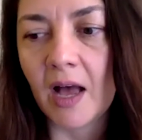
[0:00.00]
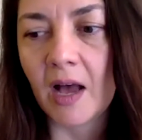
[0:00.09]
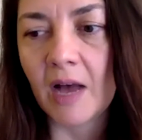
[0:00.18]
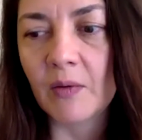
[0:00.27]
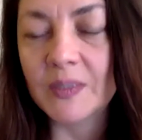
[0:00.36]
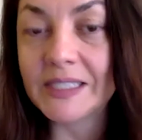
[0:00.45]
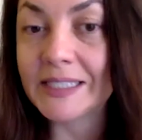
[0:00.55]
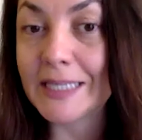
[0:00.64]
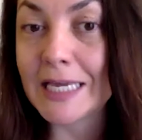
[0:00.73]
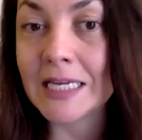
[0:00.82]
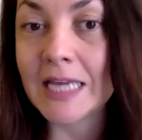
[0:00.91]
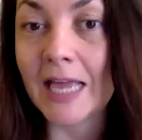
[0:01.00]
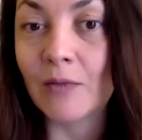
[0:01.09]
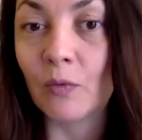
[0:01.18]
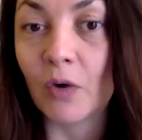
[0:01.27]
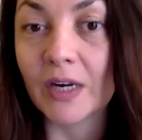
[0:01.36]
seeing
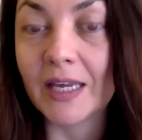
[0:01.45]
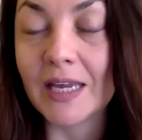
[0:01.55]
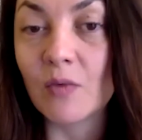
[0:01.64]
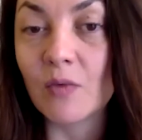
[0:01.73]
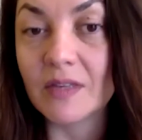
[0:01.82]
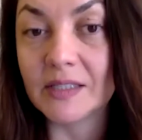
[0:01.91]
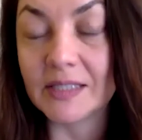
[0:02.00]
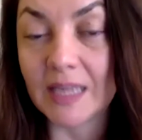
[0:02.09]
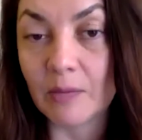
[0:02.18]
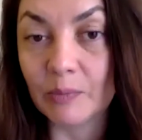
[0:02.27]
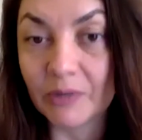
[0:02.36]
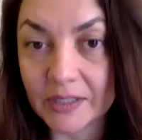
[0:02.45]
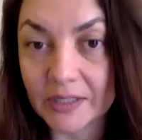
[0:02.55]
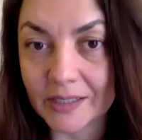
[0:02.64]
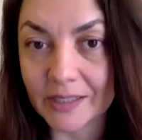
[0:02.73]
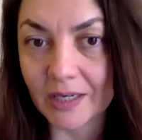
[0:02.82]
and working with the same
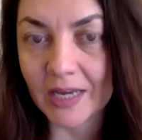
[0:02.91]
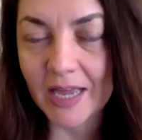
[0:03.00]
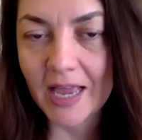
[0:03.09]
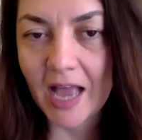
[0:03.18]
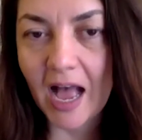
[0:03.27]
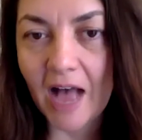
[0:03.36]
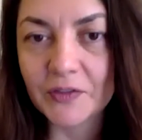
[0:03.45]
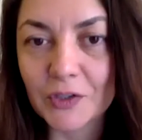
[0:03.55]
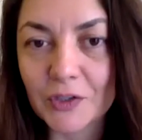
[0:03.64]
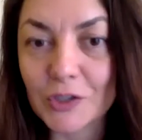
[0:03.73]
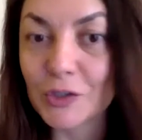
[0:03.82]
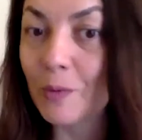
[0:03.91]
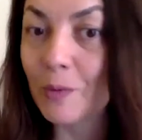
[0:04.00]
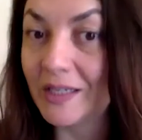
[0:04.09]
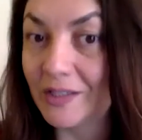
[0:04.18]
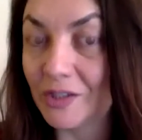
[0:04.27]
person after so
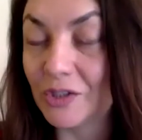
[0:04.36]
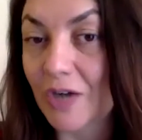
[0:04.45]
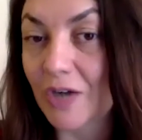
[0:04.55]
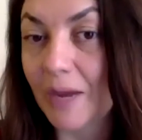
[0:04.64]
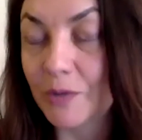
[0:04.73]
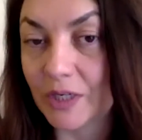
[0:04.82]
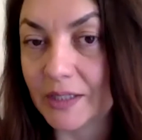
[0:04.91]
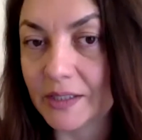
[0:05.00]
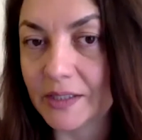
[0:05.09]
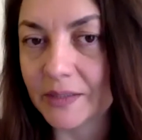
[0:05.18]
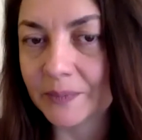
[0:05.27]
many disruptions.